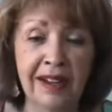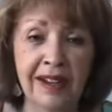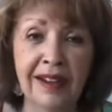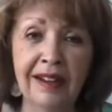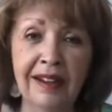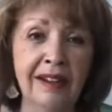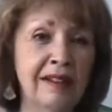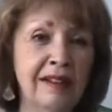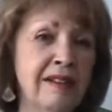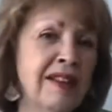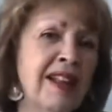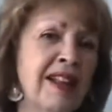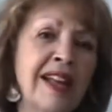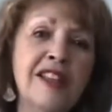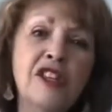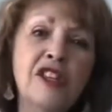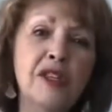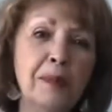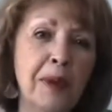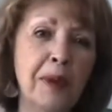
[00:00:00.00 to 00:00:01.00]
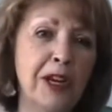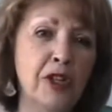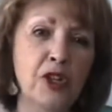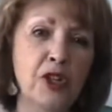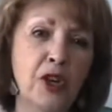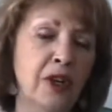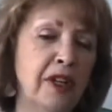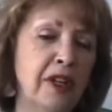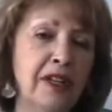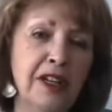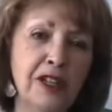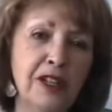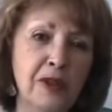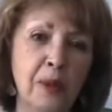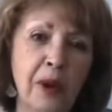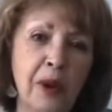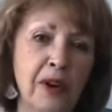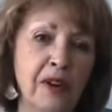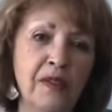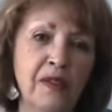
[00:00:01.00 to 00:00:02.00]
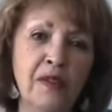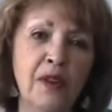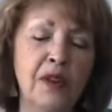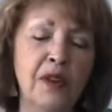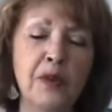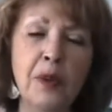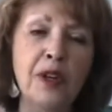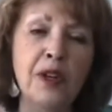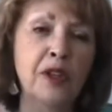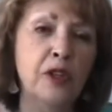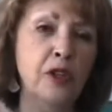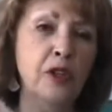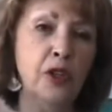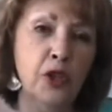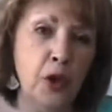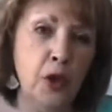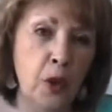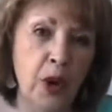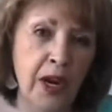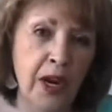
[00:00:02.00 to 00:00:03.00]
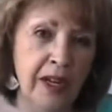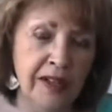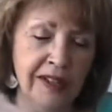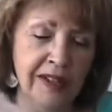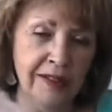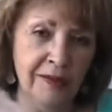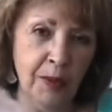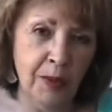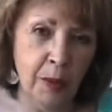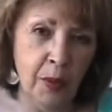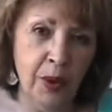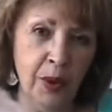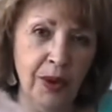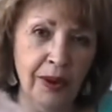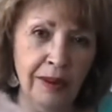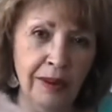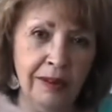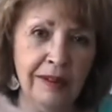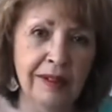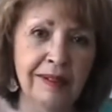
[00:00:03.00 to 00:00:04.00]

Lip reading: That's special and it's wonderful. It's one of the joys of the world.